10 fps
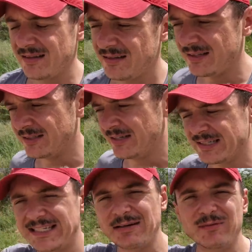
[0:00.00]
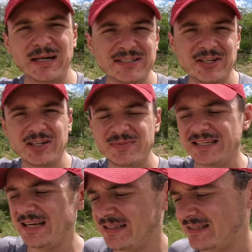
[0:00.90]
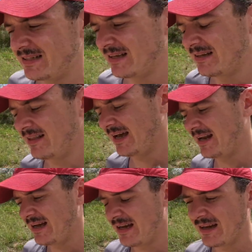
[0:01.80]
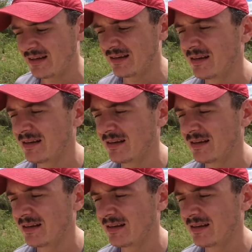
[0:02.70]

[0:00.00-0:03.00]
You can say with my circumstance that